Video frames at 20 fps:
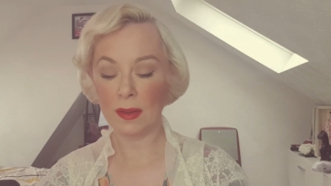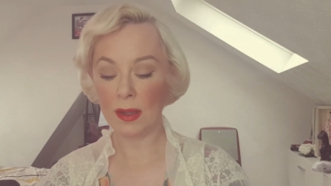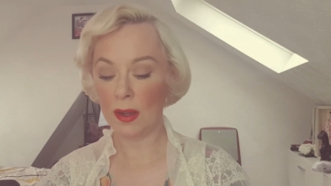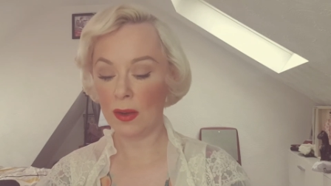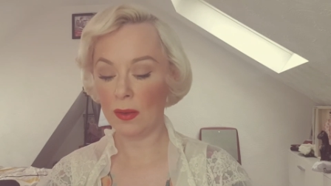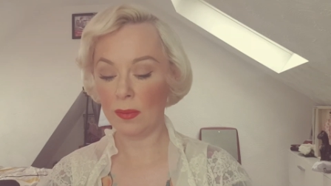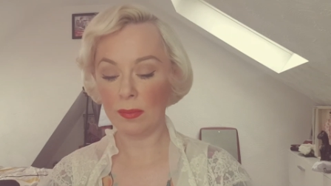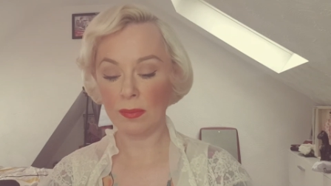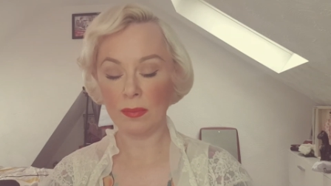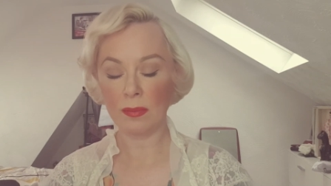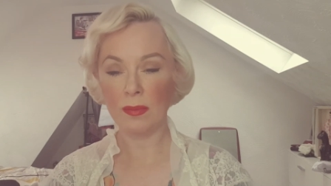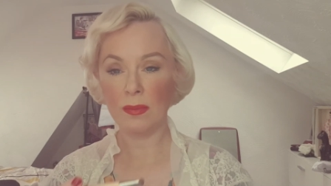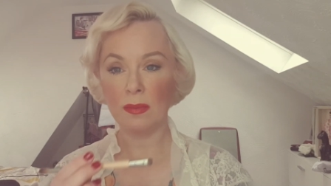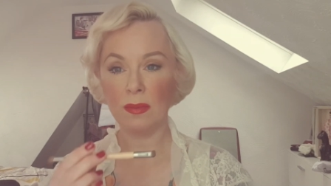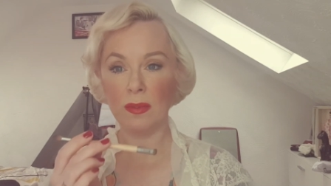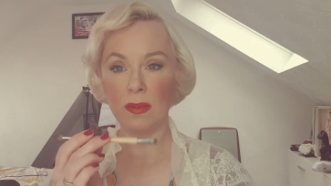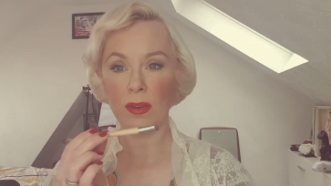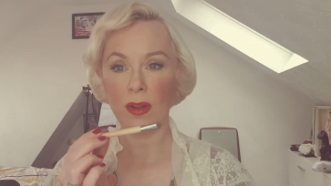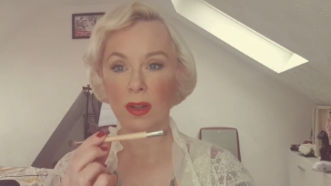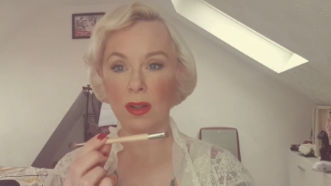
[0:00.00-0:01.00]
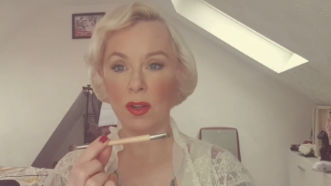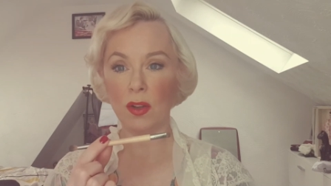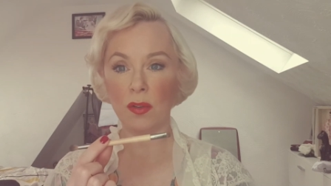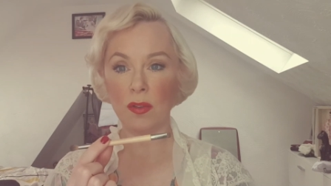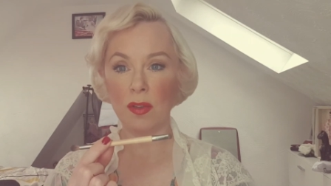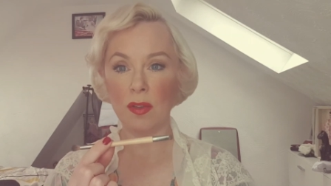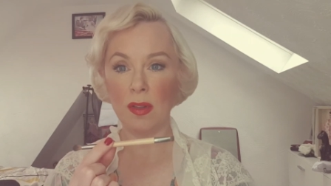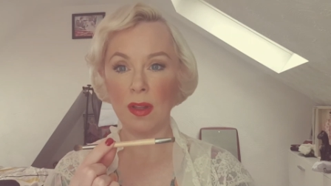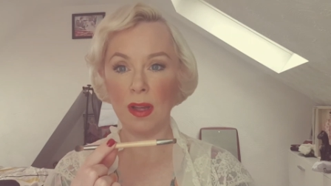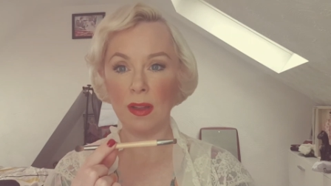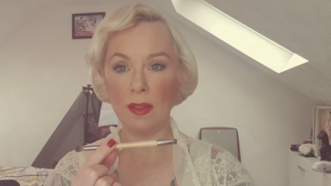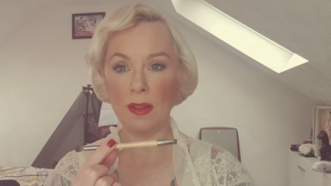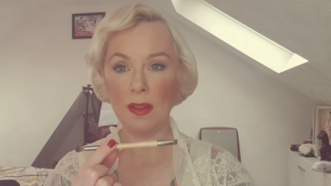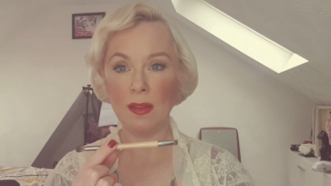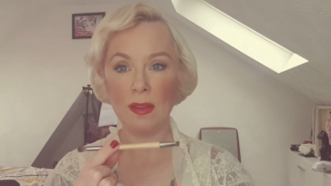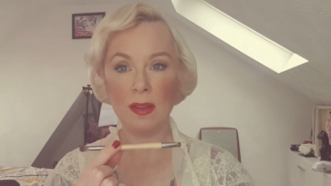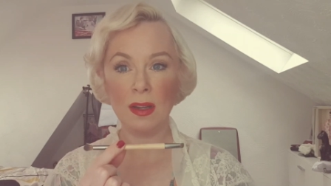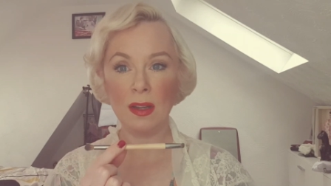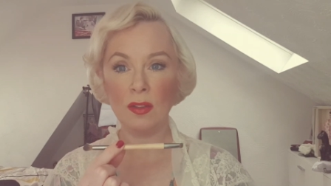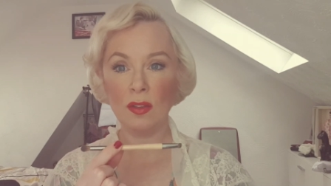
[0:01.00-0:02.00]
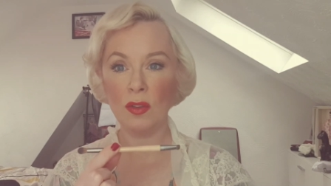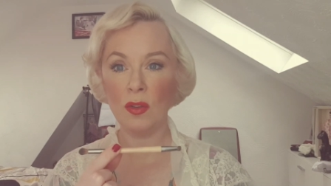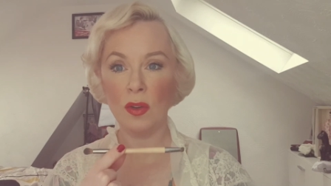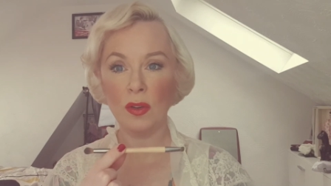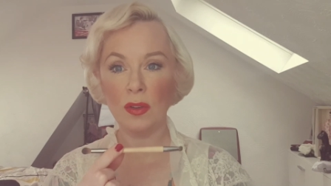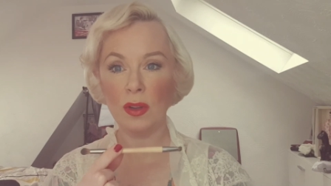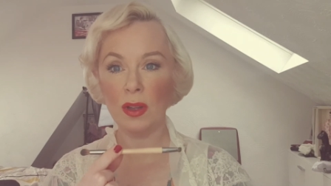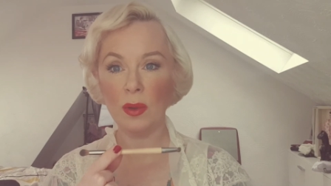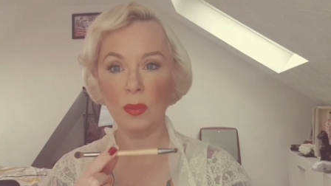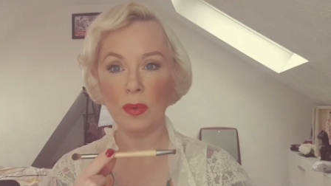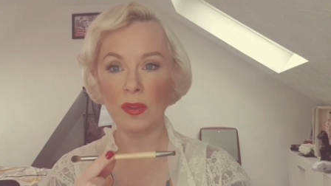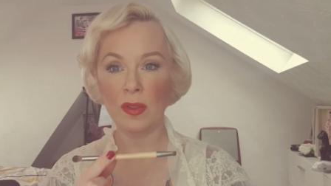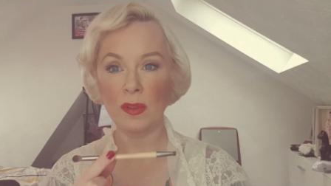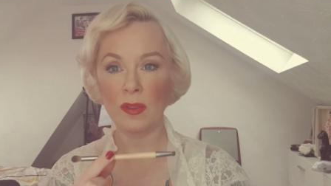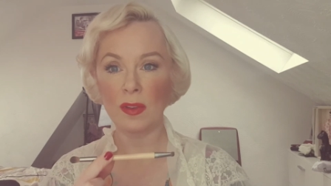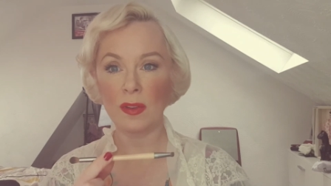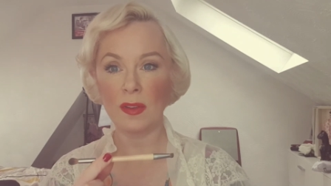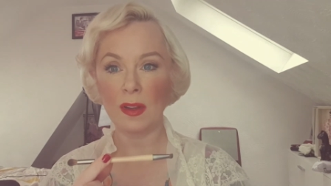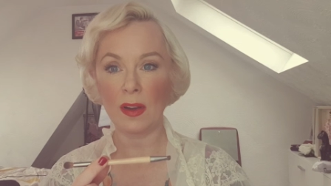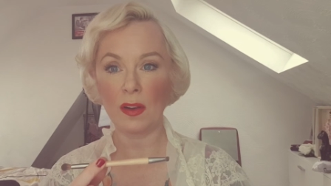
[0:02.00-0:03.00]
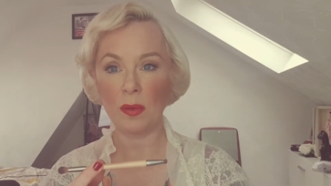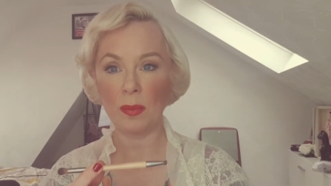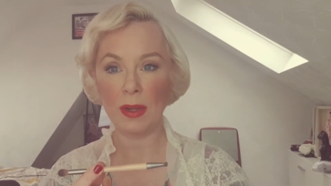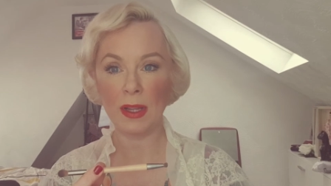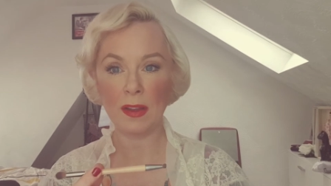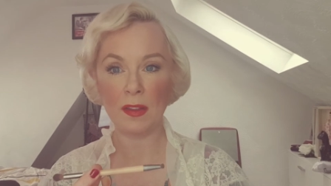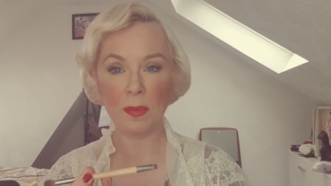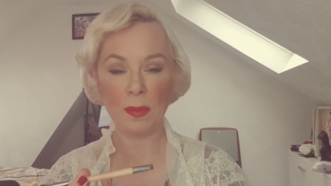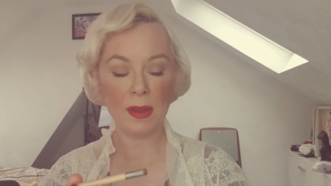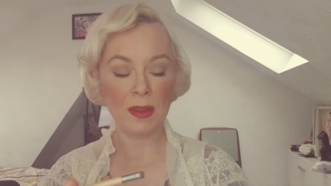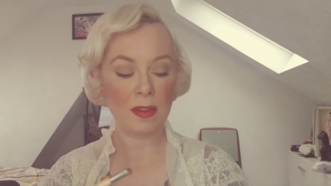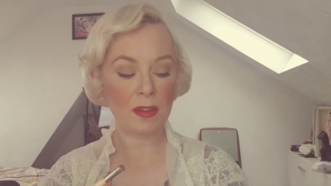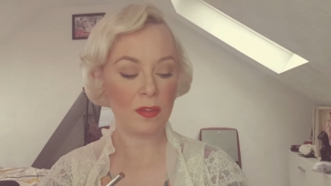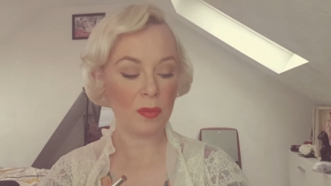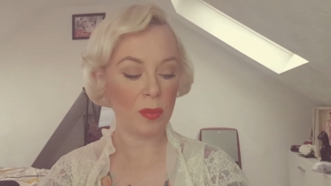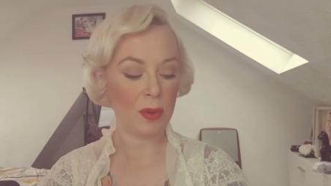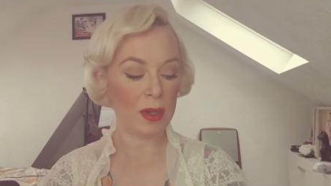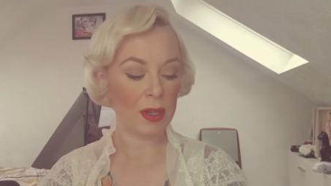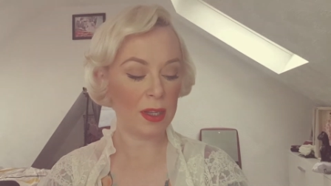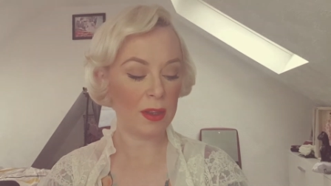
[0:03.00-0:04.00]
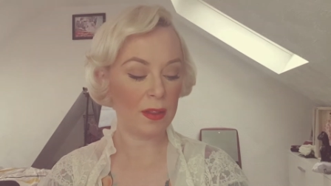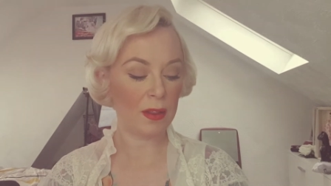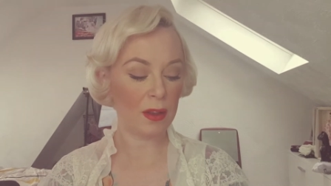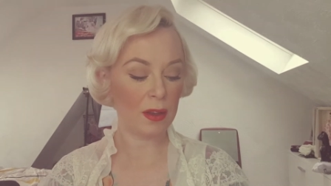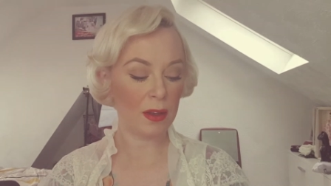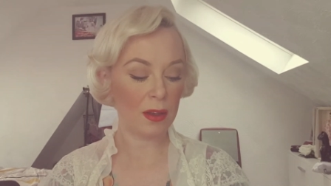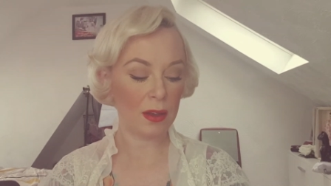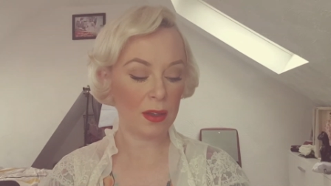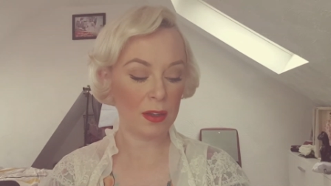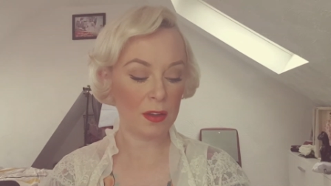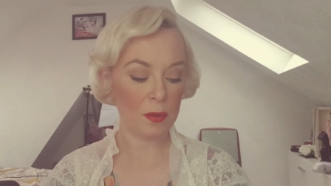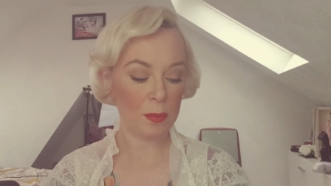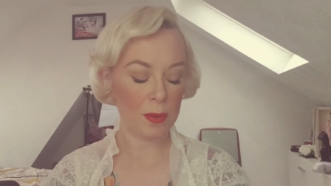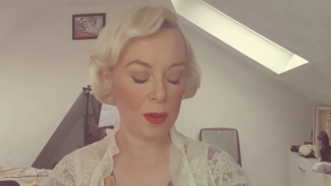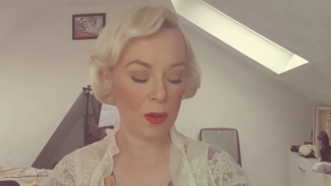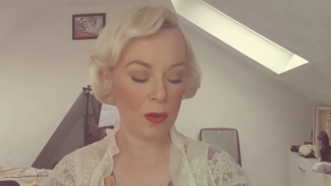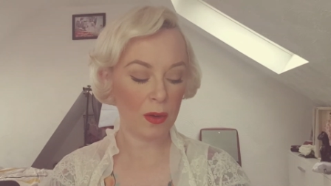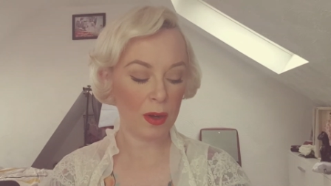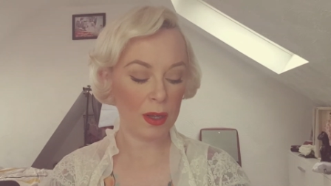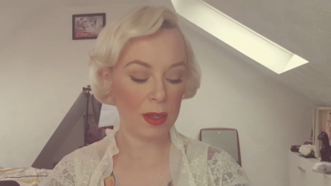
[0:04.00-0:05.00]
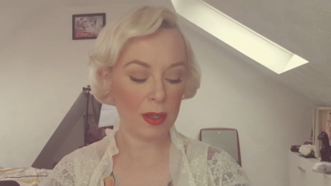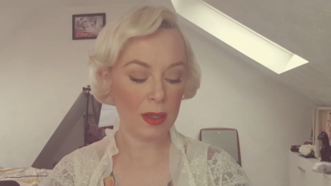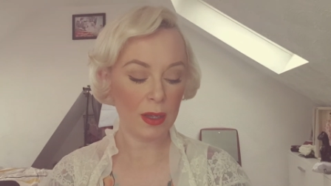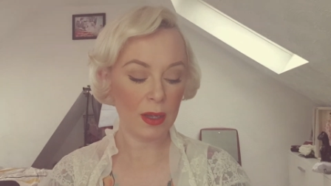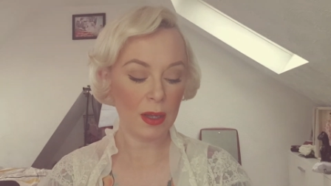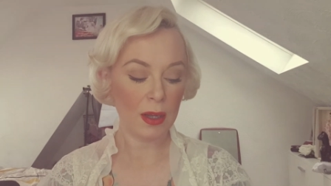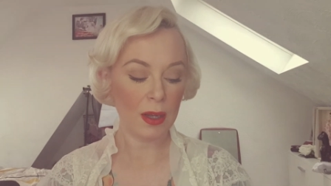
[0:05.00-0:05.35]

There are lots like this, and it wasn't a terribly expensive one either, and it's been great.